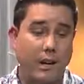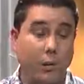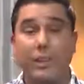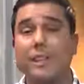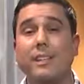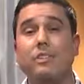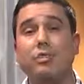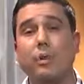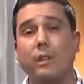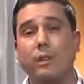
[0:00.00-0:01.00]
We can then
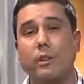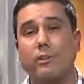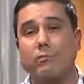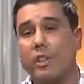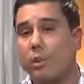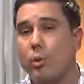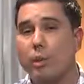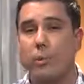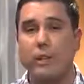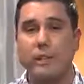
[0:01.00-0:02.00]
trigger
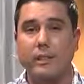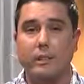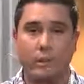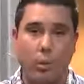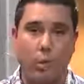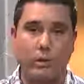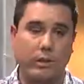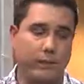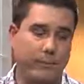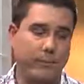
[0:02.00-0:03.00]
jQuery plugins
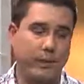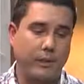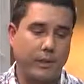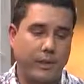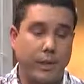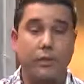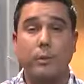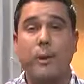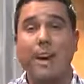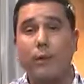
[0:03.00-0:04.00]
accordingly. Now,
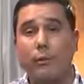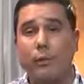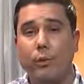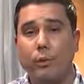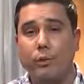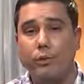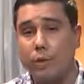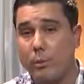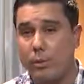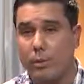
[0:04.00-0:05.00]
some helpful
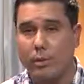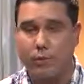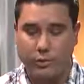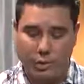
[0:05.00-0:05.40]
script loaders